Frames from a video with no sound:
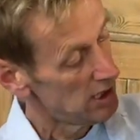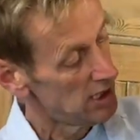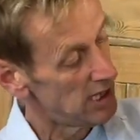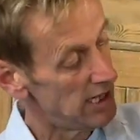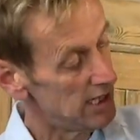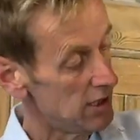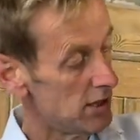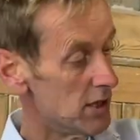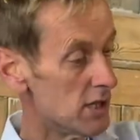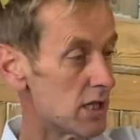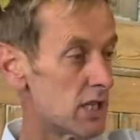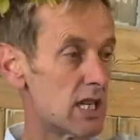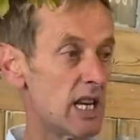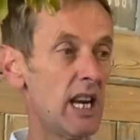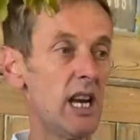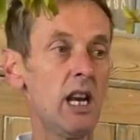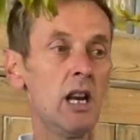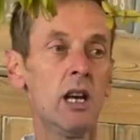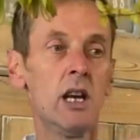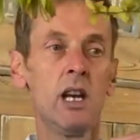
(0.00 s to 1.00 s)
And you can
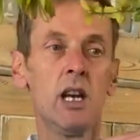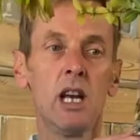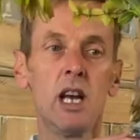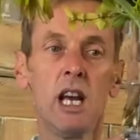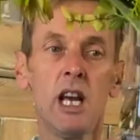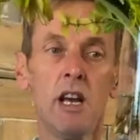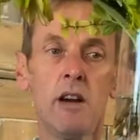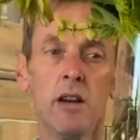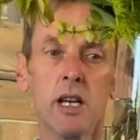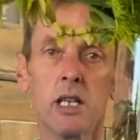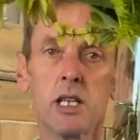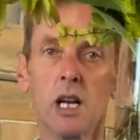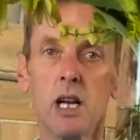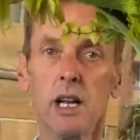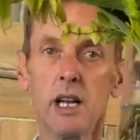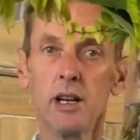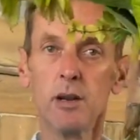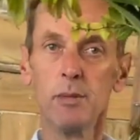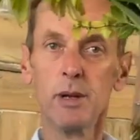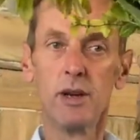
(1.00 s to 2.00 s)
see here it's a
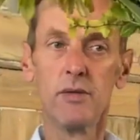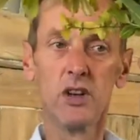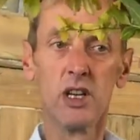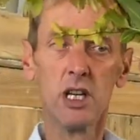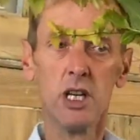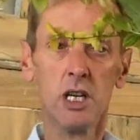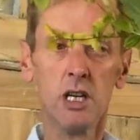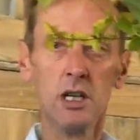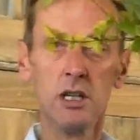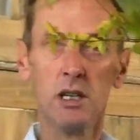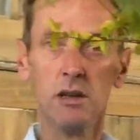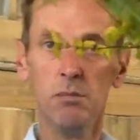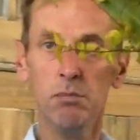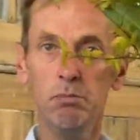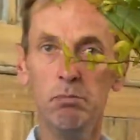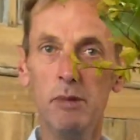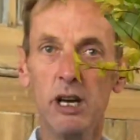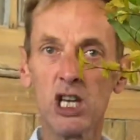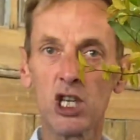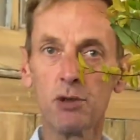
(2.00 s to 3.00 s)
little bit of a
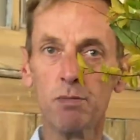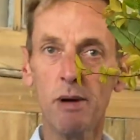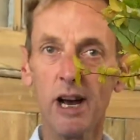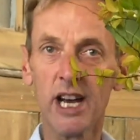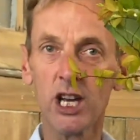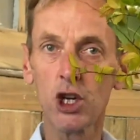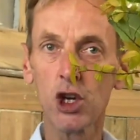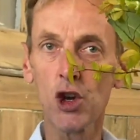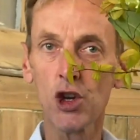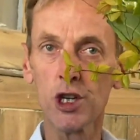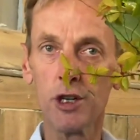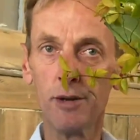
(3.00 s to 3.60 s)
mishmash.